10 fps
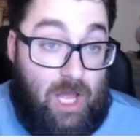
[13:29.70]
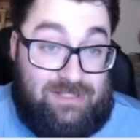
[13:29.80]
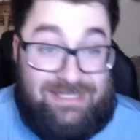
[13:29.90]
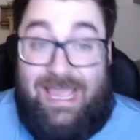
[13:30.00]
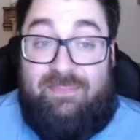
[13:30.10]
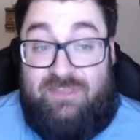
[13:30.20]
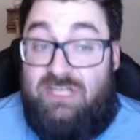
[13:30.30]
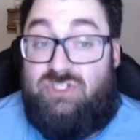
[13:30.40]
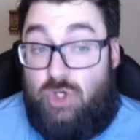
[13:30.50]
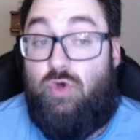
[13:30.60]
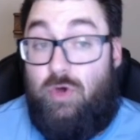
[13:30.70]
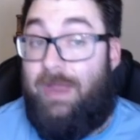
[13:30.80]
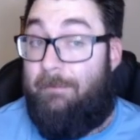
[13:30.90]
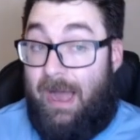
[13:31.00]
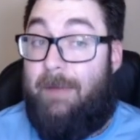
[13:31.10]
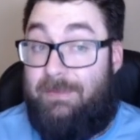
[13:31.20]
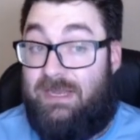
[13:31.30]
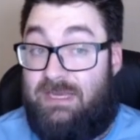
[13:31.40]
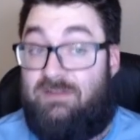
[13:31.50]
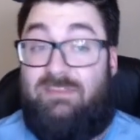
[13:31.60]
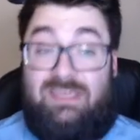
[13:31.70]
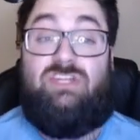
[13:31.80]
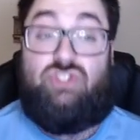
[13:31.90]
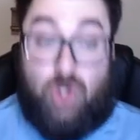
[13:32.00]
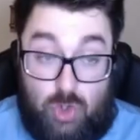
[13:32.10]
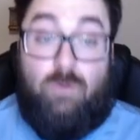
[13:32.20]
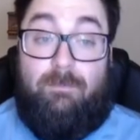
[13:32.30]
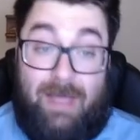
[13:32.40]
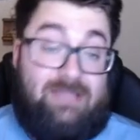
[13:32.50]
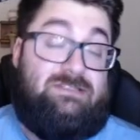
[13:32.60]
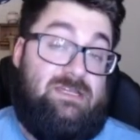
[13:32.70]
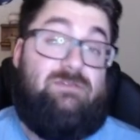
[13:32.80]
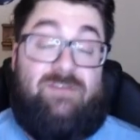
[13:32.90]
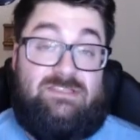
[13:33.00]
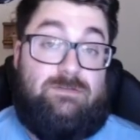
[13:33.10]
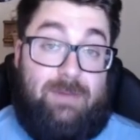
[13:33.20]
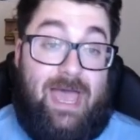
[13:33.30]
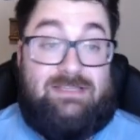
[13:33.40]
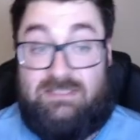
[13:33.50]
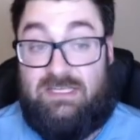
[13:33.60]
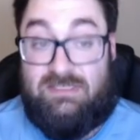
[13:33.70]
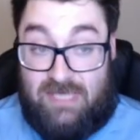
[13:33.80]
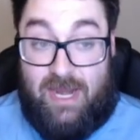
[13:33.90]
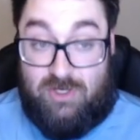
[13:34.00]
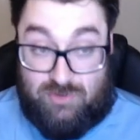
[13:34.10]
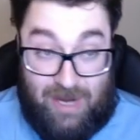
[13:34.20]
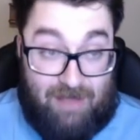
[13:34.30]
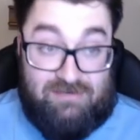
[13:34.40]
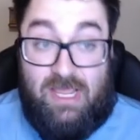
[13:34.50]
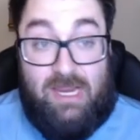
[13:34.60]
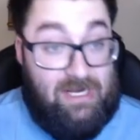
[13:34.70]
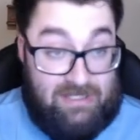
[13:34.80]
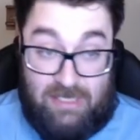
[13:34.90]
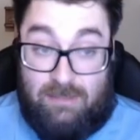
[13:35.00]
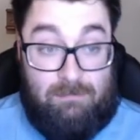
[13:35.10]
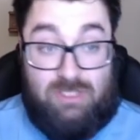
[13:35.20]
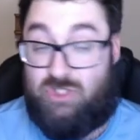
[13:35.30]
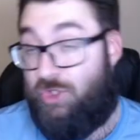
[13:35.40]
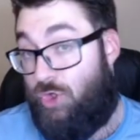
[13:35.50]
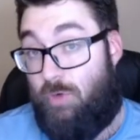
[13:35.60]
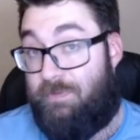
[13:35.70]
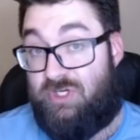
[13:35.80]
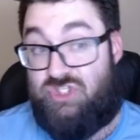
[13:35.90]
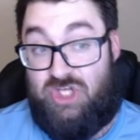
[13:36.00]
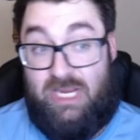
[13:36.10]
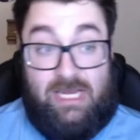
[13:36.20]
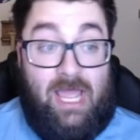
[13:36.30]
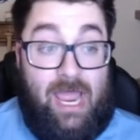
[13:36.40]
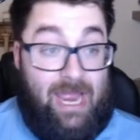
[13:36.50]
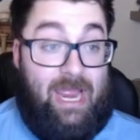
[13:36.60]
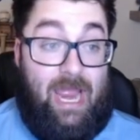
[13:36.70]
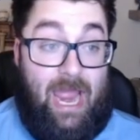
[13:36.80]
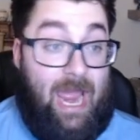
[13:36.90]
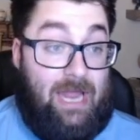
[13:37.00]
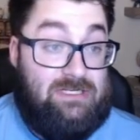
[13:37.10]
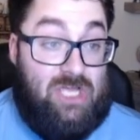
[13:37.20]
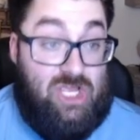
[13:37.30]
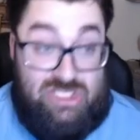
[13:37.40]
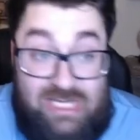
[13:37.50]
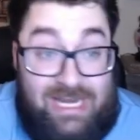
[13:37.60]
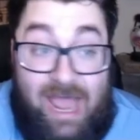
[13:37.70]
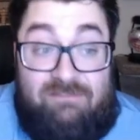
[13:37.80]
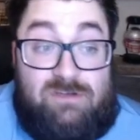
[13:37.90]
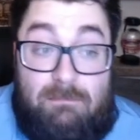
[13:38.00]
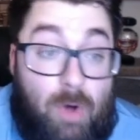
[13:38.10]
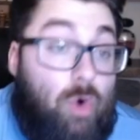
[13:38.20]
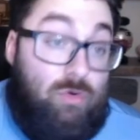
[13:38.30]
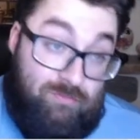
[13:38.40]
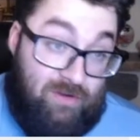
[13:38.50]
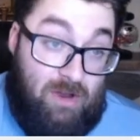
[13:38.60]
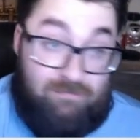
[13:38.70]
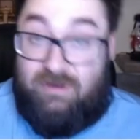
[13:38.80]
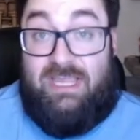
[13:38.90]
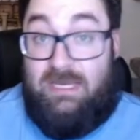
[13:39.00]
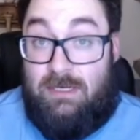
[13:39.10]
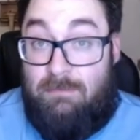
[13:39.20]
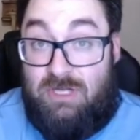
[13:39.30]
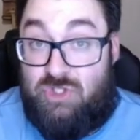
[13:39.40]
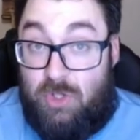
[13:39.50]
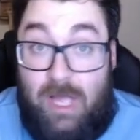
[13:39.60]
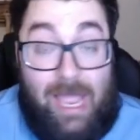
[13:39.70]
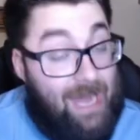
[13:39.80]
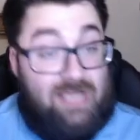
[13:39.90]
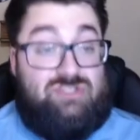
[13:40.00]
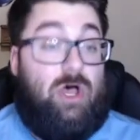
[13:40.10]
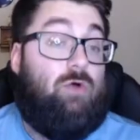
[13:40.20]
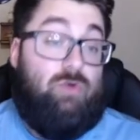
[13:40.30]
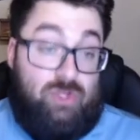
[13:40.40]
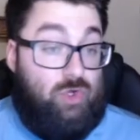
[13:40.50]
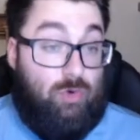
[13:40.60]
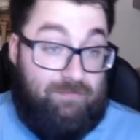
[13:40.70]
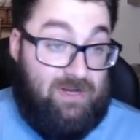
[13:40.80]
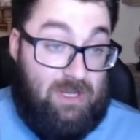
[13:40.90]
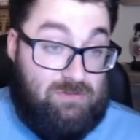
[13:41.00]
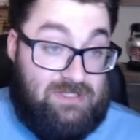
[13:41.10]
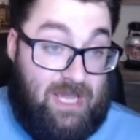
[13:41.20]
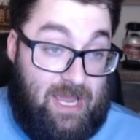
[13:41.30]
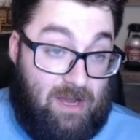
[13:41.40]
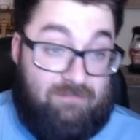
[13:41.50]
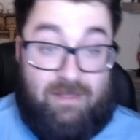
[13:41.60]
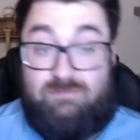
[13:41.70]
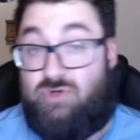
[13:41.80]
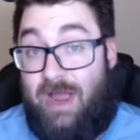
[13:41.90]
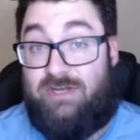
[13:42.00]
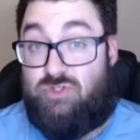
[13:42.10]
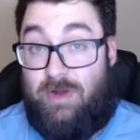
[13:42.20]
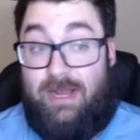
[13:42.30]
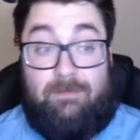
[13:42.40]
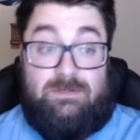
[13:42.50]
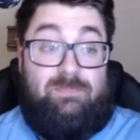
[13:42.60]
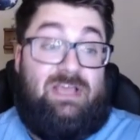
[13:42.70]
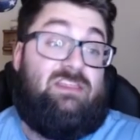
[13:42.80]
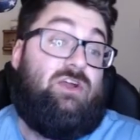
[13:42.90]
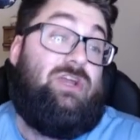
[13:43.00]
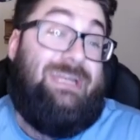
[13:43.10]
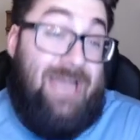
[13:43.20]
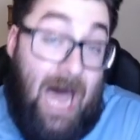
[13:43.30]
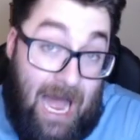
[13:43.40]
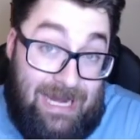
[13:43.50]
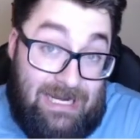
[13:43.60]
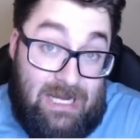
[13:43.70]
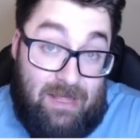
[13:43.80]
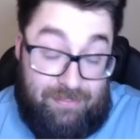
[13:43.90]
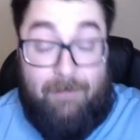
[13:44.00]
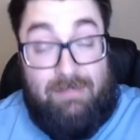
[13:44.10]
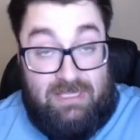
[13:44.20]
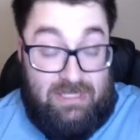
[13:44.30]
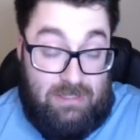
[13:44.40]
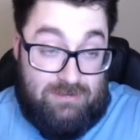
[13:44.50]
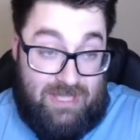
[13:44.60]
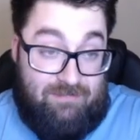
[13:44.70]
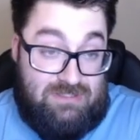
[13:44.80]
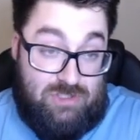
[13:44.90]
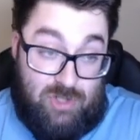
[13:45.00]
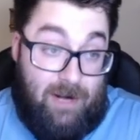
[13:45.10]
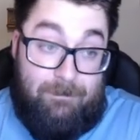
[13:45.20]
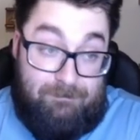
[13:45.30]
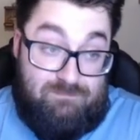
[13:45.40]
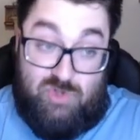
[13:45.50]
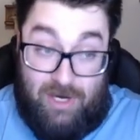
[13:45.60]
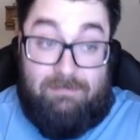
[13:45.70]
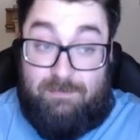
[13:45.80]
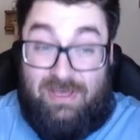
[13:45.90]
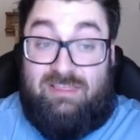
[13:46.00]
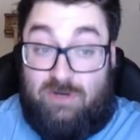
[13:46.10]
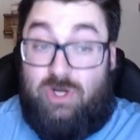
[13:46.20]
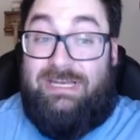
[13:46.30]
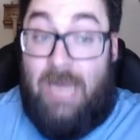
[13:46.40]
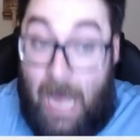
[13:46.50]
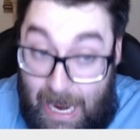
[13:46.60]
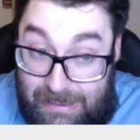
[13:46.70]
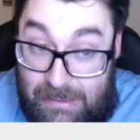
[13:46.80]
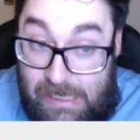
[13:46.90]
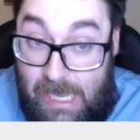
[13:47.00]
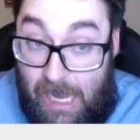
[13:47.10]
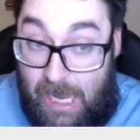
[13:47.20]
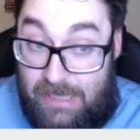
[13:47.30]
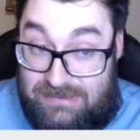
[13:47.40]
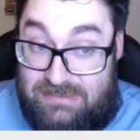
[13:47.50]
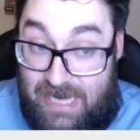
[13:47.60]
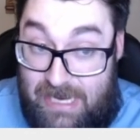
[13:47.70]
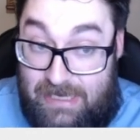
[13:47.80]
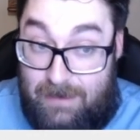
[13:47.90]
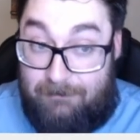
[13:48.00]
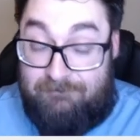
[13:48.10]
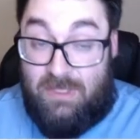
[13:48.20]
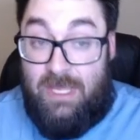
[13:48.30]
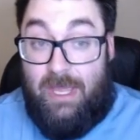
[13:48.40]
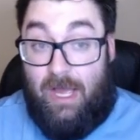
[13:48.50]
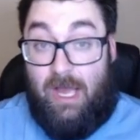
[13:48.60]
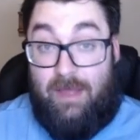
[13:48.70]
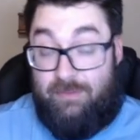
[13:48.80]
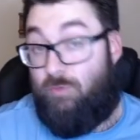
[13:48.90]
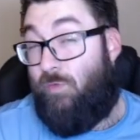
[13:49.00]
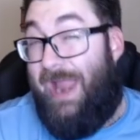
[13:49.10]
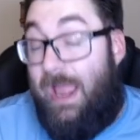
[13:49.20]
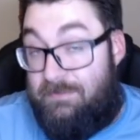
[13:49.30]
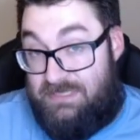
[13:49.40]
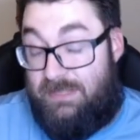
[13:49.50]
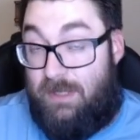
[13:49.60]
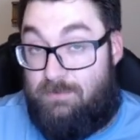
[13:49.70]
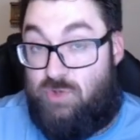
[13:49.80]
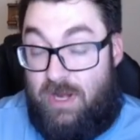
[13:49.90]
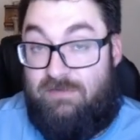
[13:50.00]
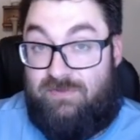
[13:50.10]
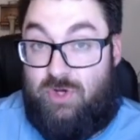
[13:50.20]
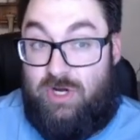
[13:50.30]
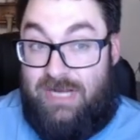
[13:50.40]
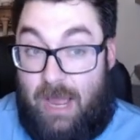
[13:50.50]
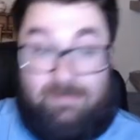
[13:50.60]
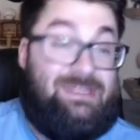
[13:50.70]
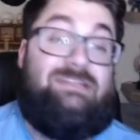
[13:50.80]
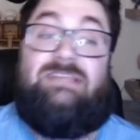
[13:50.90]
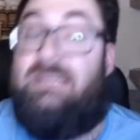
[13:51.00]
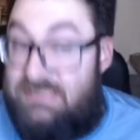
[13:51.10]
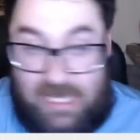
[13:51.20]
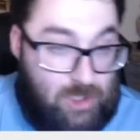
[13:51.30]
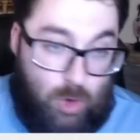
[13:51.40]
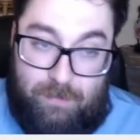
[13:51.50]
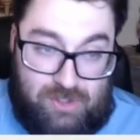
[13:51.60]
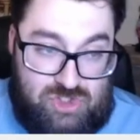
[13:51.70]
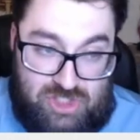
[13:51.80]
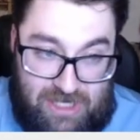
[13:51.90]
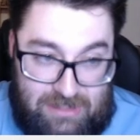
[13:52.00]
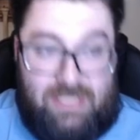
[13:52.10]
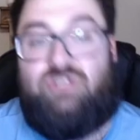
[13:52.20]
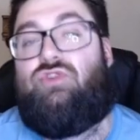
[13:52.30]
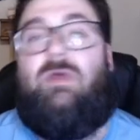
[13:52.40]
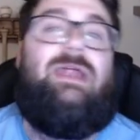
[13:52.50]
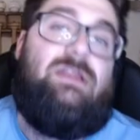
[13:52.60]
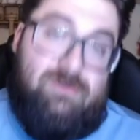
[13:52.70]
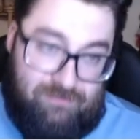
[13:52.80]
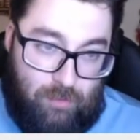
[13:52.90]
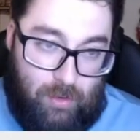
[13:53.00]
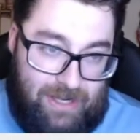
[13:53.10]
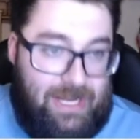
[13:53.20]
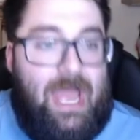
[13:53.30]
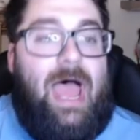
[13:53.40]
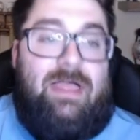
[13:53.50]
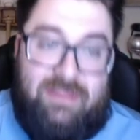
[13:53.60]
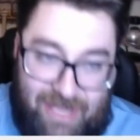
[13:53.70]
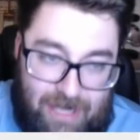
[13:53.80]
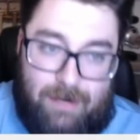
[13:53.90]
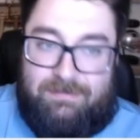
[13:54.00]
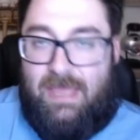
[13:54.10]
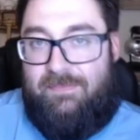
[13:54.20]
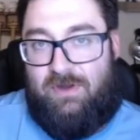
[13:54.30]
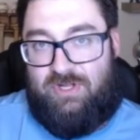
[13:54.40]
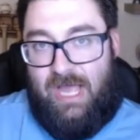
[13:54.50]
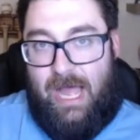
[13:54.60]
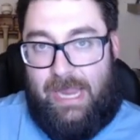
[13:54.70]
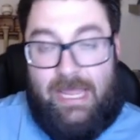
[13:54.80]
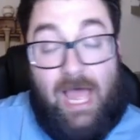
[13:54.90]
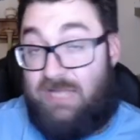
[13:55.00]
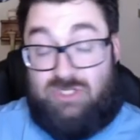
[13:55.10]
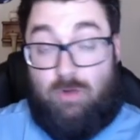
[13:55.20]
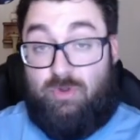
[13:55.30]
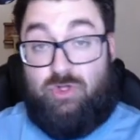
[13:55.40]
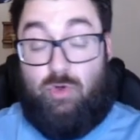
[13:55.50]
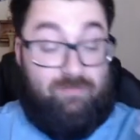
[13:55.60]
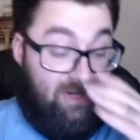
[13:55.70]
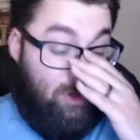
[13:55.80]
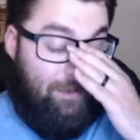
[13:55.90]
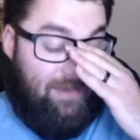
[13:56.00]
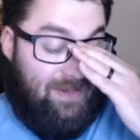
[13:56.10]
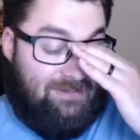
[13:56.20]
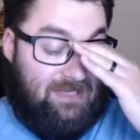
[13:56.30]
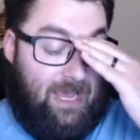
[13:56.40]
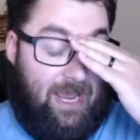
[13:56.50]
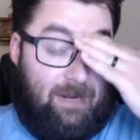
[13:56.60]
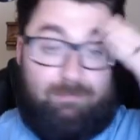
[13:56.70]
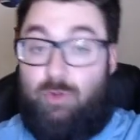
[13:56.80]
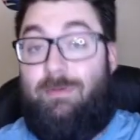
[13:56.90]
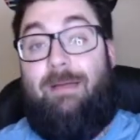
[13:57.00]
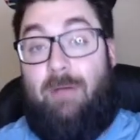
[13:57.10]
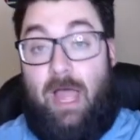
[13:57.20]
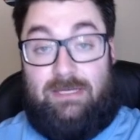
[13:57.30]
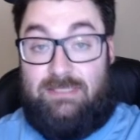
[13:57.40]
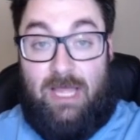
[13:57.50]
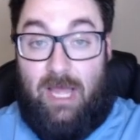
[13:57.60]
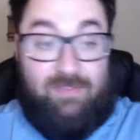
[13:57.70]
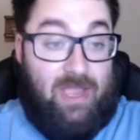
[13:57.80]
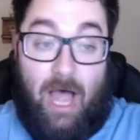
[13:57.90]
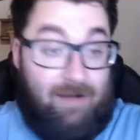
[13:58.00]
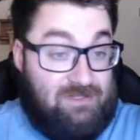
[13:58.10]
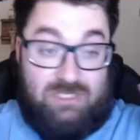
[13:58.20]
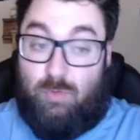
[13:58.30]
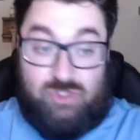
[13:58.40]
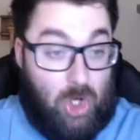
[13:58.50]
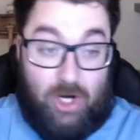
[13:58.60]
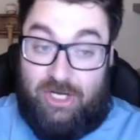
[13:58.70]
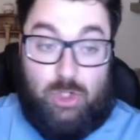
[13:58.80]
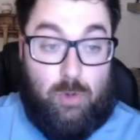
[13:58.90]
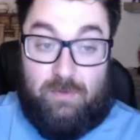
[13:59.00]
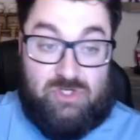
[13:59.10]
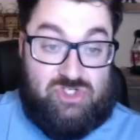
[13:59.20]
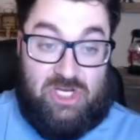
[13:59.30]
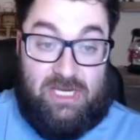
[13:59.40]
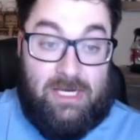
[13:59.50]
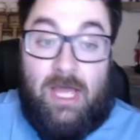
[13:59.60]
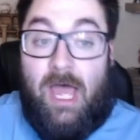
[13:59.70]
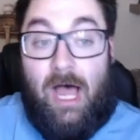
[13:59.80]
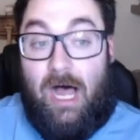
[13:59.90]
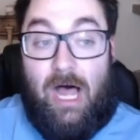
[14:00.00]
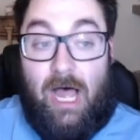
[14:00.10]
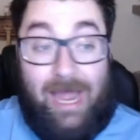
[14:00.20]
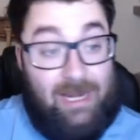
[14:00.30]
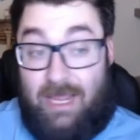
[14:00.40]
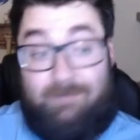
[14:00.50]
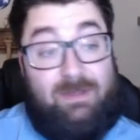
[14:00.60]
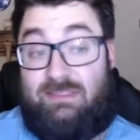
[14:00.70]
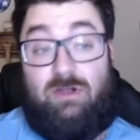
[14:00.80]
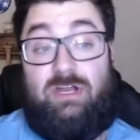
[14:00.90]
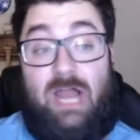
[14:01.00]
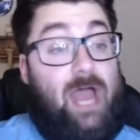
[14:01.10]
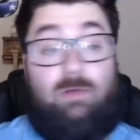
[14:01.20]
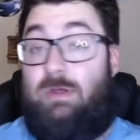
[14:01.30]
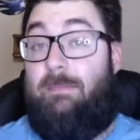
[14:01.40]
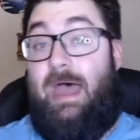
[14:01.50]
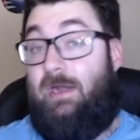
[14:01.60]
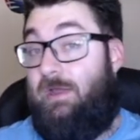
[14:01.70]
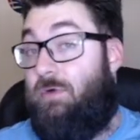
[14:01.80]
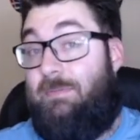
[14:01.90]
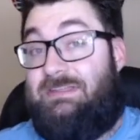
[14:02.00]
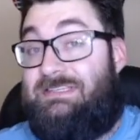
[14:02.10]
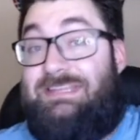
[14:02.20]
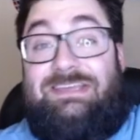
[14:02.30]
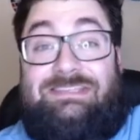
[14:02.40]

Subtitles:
to get the two, in my opinion, the two best defensive backs in the entire draft in Kenyon Mitchell and Cooper DeJean. And you didn't have to move for Kenyon Mitchell. And I saw a really cool video today of them trying to trade up to pick 39, them being the Eagles, obviously trying to trade up to pick 39 to take him. And the Rams ended up trading for 39, but they didn't take Cooper DeJean. They traded to 40, and then they end up getting their guy. I saw a really cool video about that today, and it blew my mind. They obviously were targeting Cooper DeJean, and at pick 39, it wouldn't have mattered. It would have been the